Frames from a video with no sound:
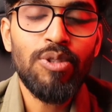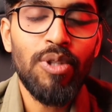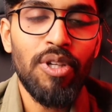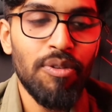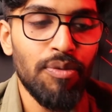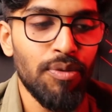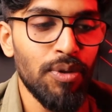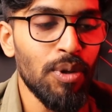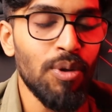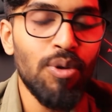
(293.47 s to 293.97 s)
So
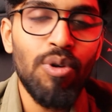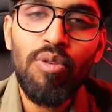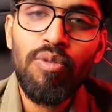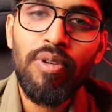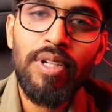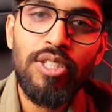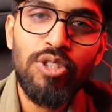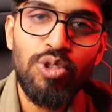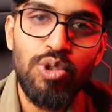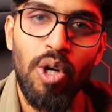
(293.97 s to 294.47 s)
if you go
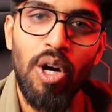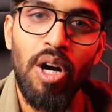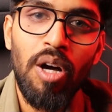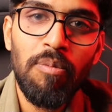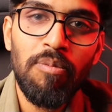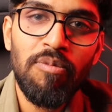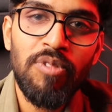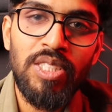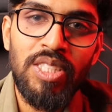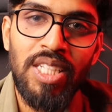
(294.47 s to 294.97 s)
for a
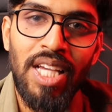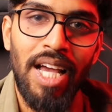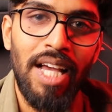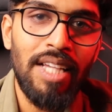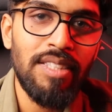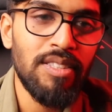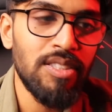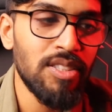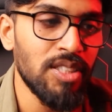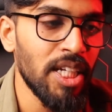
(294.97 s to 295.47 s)
job which
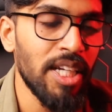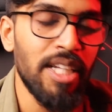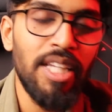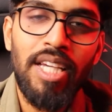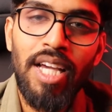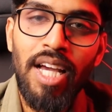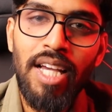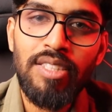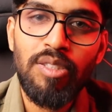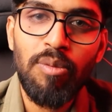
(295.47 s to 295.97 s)
has a
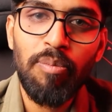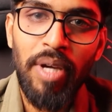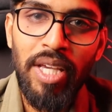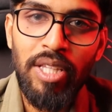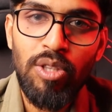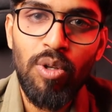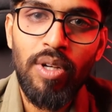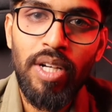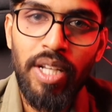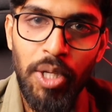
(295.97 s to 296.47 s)
JD has a
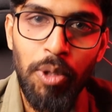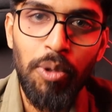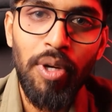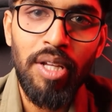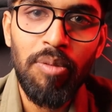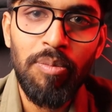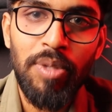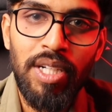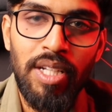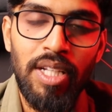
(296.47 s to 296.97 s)
Python
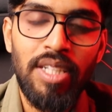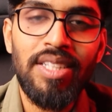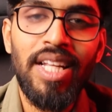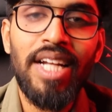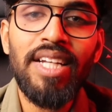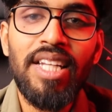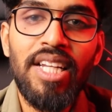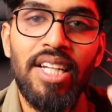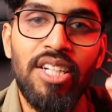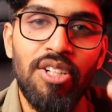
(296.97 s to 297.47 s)
requirement, and
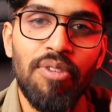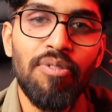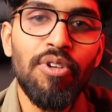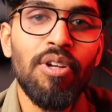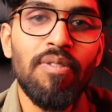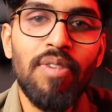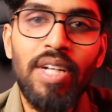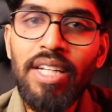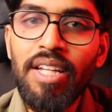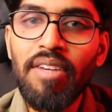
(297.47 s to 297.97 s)
that
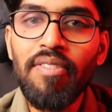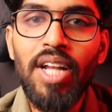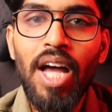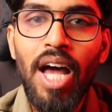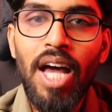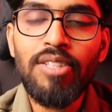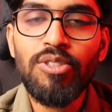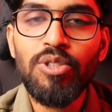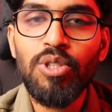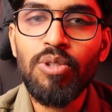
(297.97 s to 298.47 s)
interviewer will
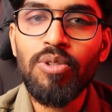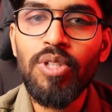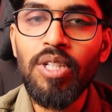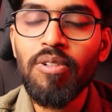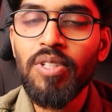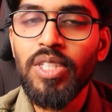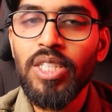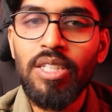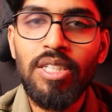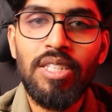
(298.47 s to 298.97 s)
never ask you
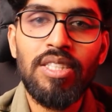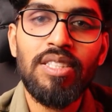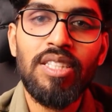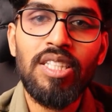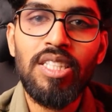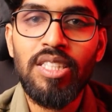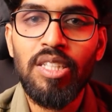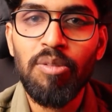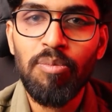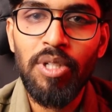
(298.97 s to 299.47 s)
the question in
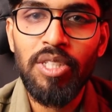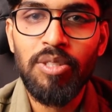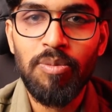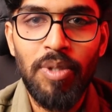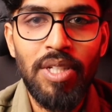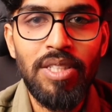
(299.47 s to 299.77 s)
C, C++